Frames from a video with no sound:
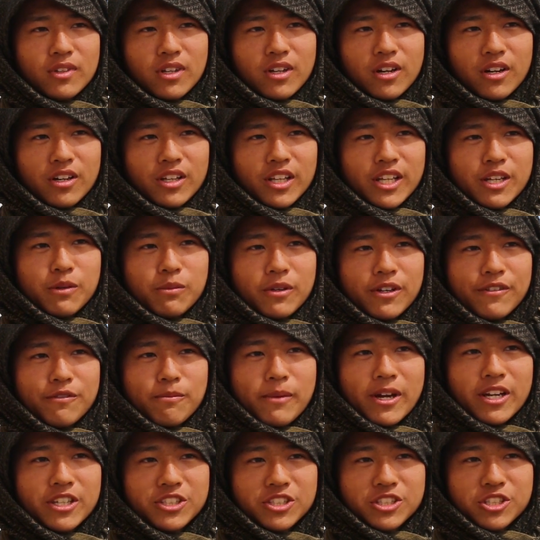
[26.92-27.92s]
Currently, we've
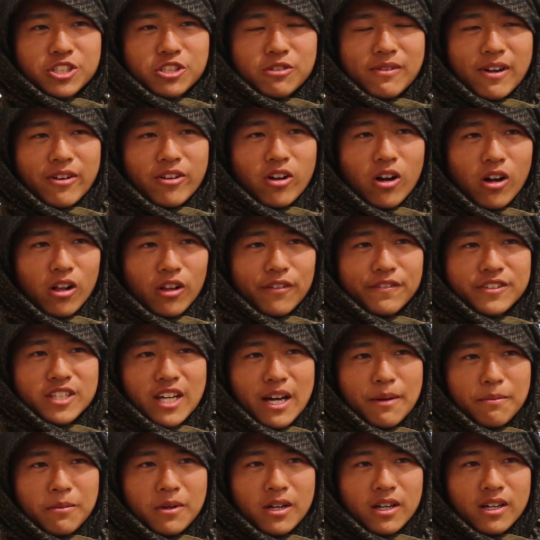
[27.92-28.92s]
managed to surround all of
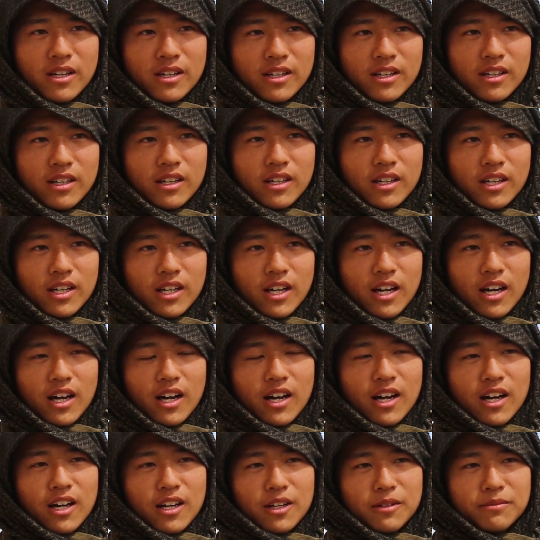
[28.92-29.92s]
Topka.
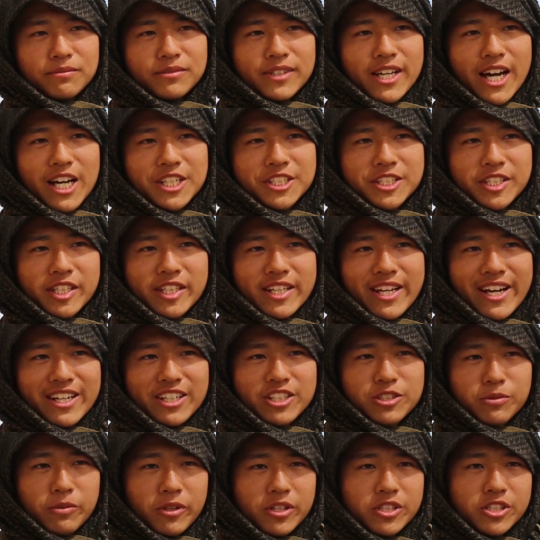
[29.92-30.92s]
Daesh has
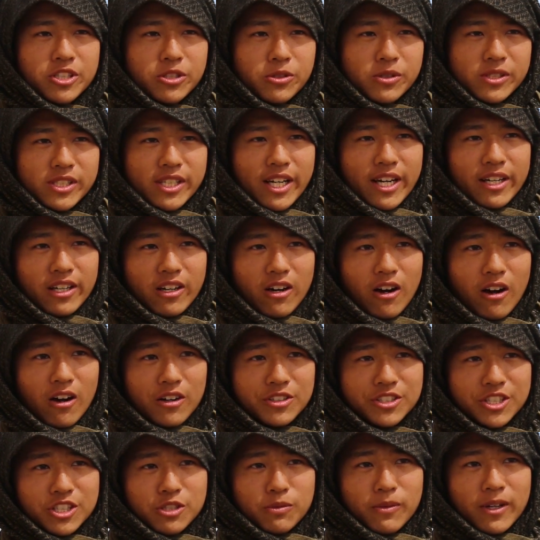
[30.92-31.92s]
attacked us with suicide
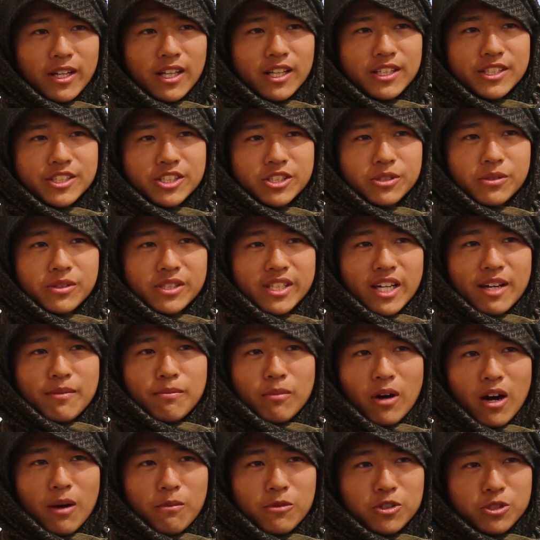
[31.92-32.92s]
cars as well as
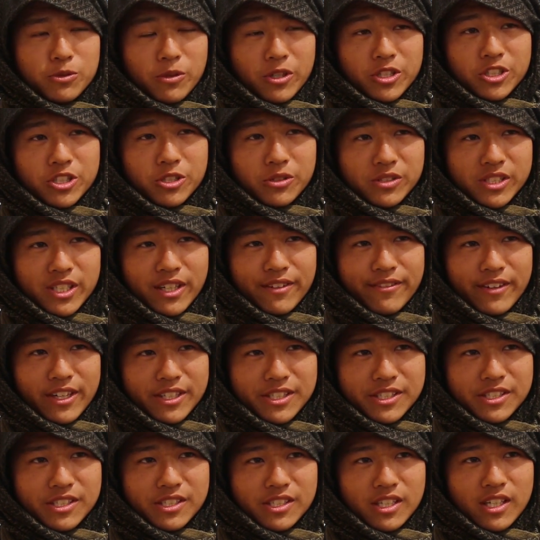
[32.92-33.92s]
suicide bombers wearing suicide
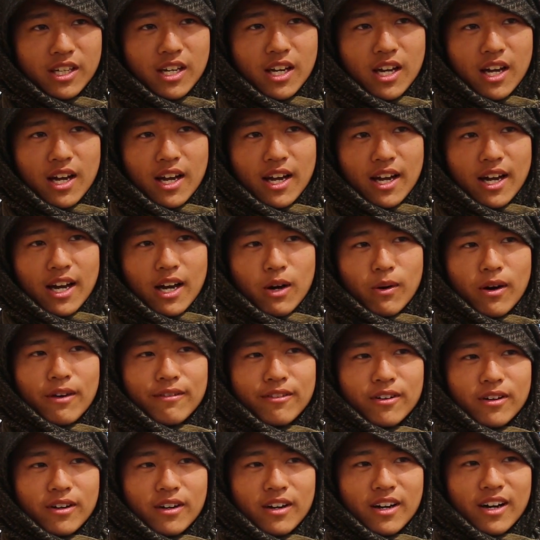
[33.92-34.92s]
vests.
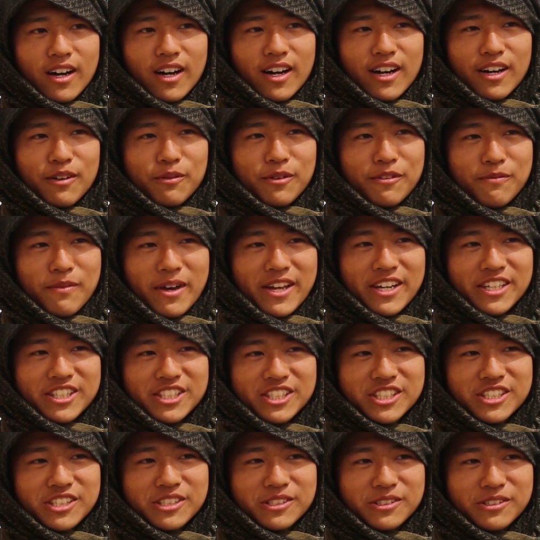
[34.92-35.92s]
However, we
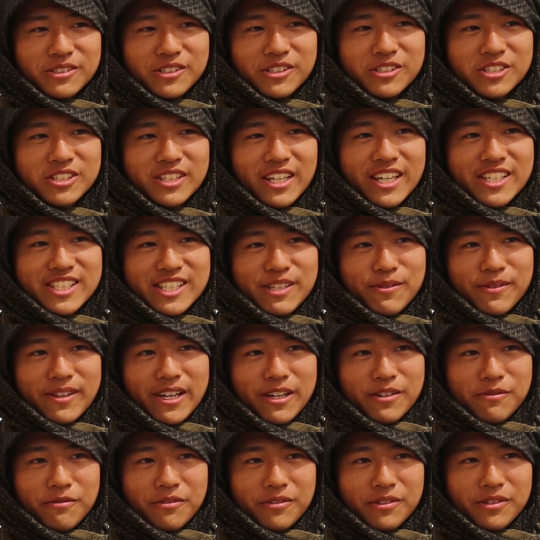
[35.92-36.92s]
managed to neutralize them
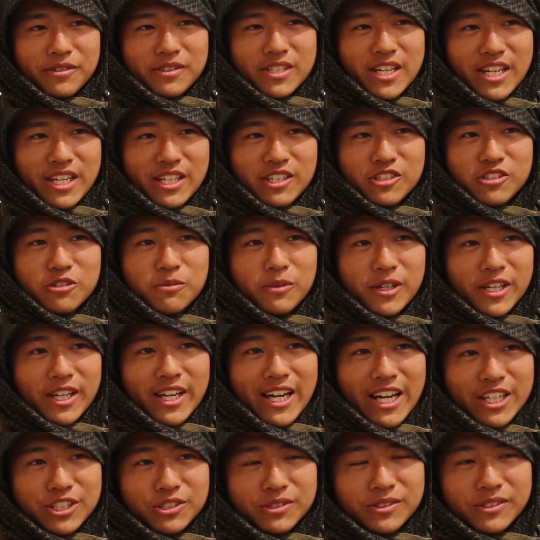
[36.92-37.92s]
without taking too many
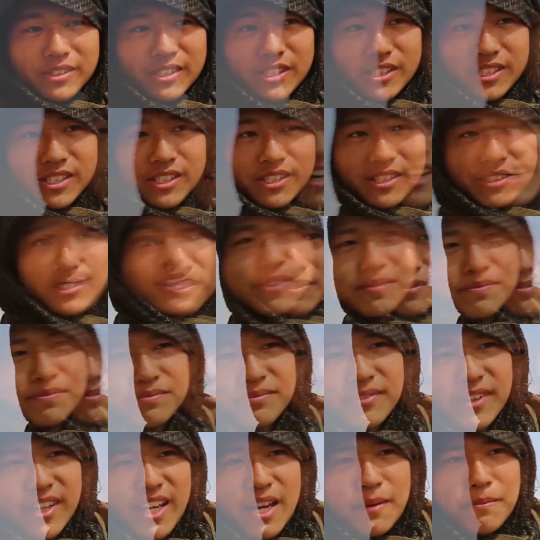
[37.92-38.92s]
casualties.
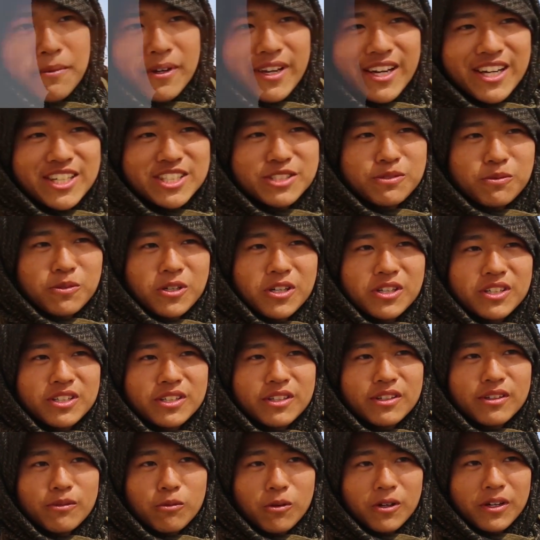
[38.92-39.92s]
The YPG'ê is
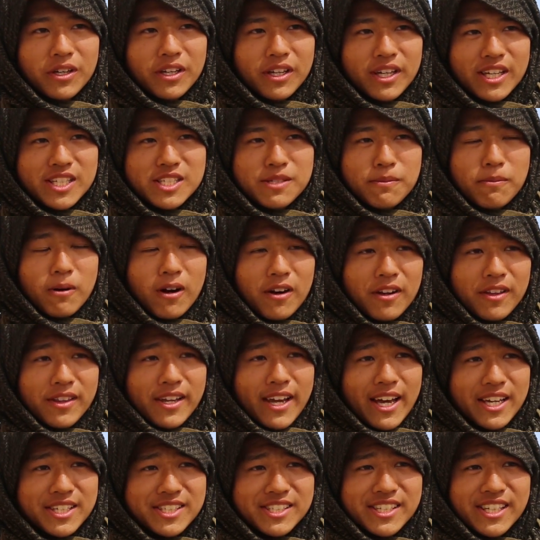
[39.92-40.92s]
working as a part of
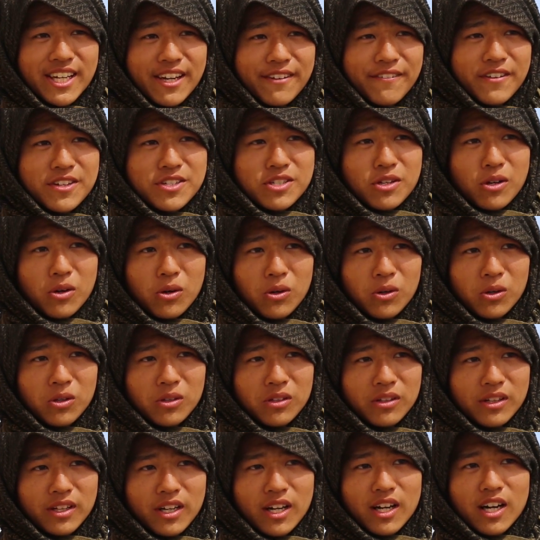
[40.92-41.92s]
the SDF as a
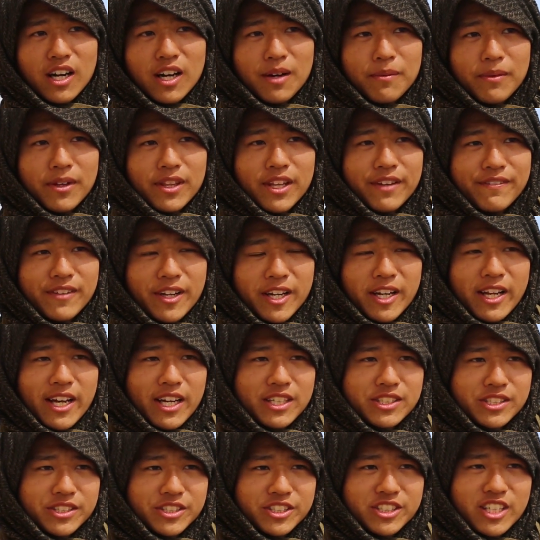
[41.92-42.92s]
whole, and they've done an
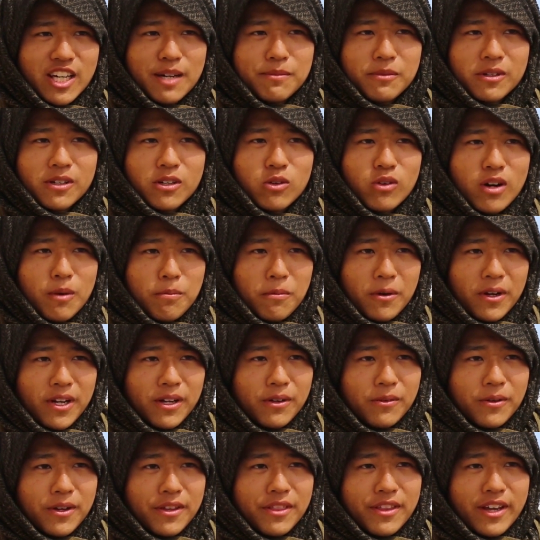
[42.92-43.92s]
excellent job in
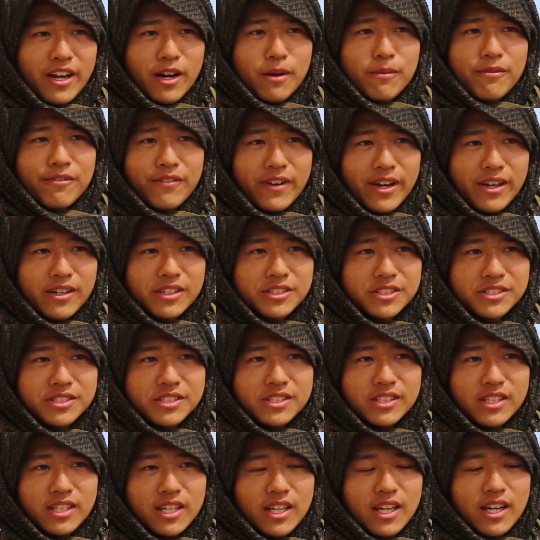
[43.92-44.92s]
cooperating with Arab
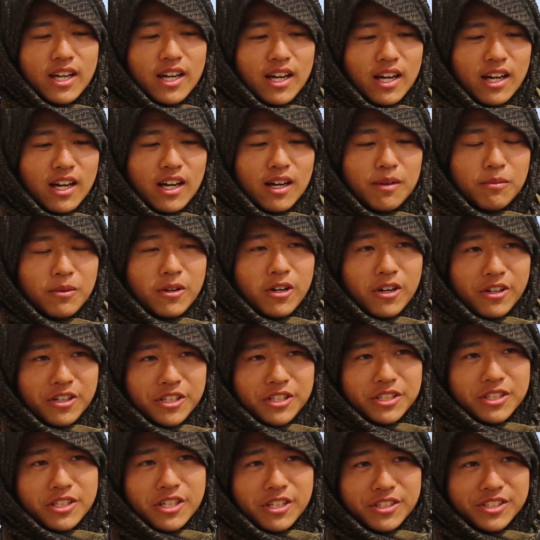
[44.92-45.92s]
fighters.
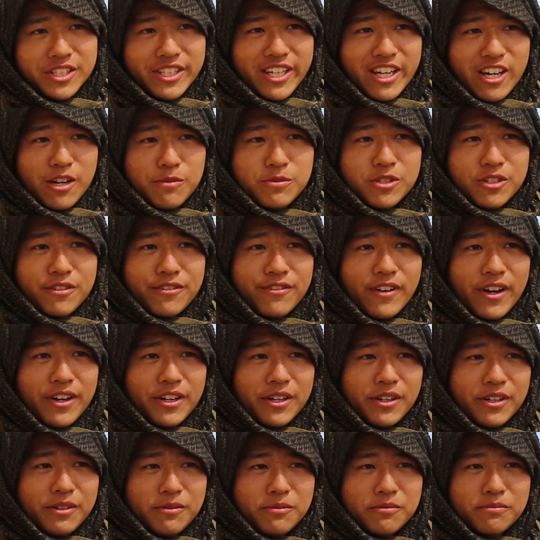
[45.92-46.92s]
Kurds and Arabs are
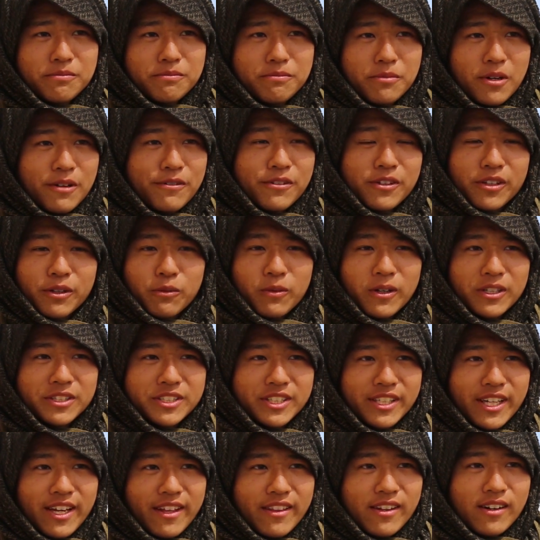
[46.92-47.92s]
fighting perfectly well
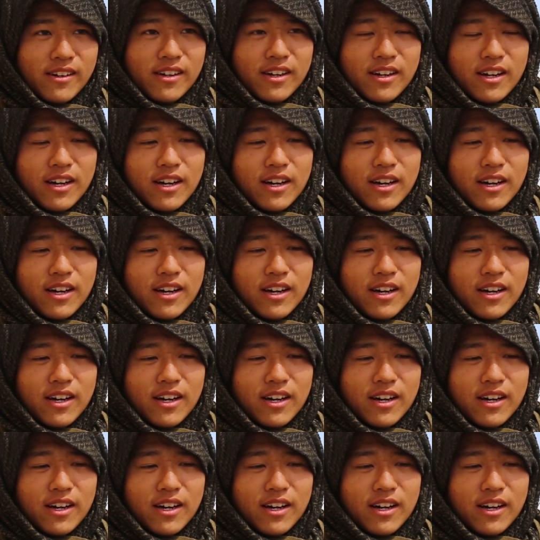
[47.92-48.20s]
together,